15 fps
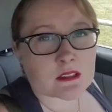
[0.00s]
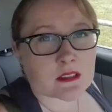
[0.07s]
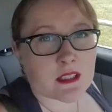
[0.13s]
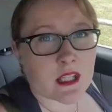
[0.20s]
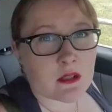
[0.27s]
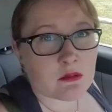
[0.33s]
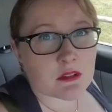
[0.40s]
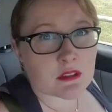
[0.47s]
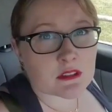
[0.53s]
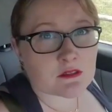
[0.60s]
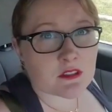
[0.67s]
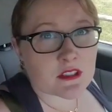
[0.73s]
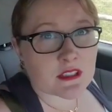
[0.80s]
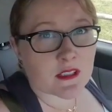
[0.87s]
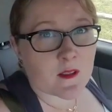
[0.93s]
Today we're going to
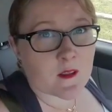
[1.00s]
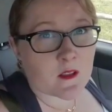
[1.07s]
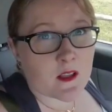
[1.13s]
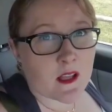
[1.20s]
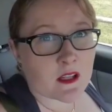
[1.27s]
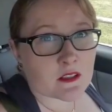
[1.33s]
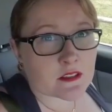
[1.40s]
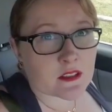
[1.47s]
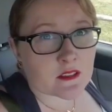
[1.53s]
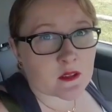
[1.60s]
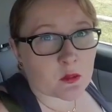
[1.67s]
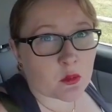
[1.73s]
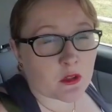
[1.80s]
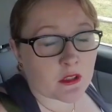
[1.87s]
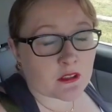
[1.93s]
visit Little House
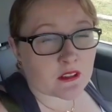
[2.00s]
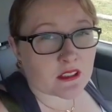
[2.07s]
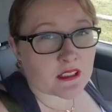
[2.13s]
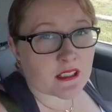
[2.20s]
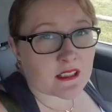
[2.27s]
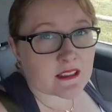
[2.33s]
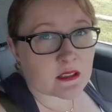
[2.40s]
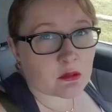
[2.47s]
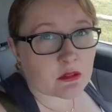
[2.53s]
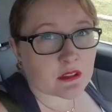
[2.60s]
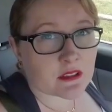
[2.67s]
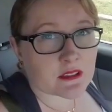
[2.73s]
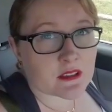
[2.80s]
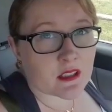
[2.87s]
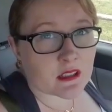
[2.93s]
on the Prairie, and then we're
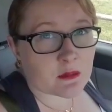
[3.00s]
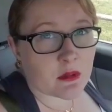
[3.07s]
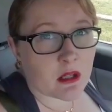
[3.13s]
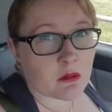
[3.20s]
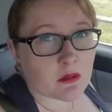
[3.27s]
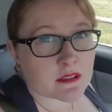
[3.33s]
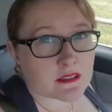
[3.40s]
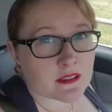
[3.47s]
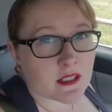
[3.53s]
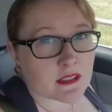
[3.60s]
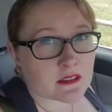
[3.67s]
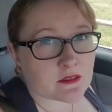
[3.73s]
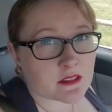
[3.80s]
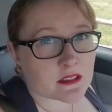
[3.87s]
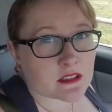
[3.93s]
going to talk about what's
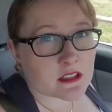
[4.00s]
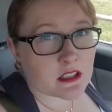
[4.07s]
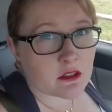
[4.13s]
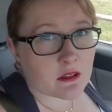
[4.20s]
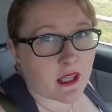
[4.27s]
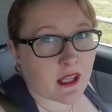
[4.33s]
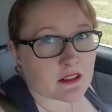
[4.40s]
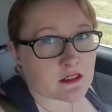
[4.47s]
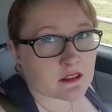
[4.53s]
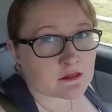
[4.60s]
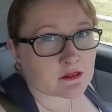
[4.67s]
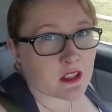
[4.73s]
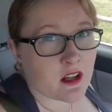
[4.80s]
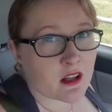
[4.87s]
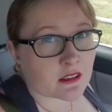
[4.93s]
next for the Geocacher
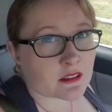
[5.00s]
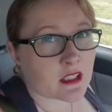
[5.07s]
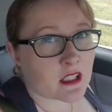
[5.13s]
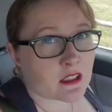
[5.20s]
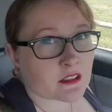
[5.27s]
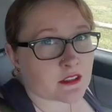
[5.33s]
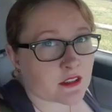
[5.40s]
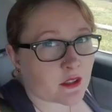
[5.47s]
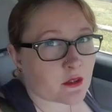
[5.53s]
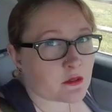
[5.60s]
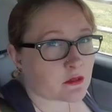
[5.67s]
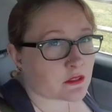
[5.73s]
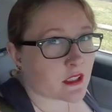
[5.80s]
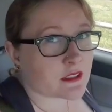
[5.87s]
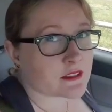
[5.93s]
vlog. So,
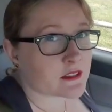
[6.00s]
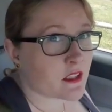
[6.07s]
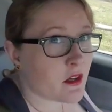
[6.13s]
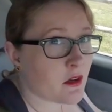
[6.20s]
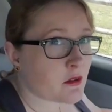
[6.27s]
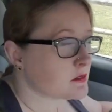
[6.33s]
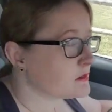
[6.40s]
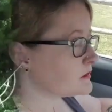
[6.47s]
let's go!